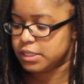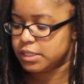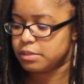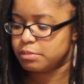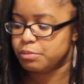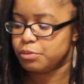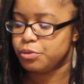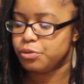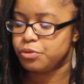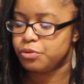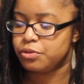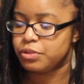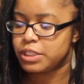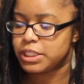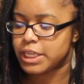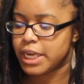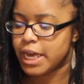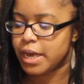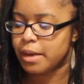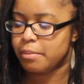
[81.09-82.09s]
Smooth
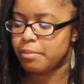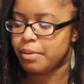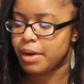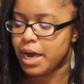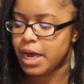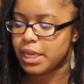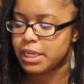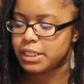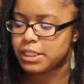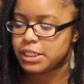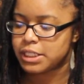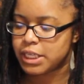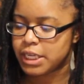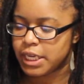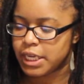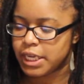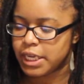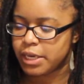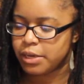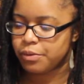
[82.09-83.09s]
Shine
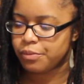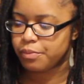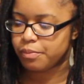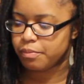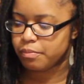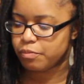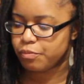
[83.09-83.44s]
Polishing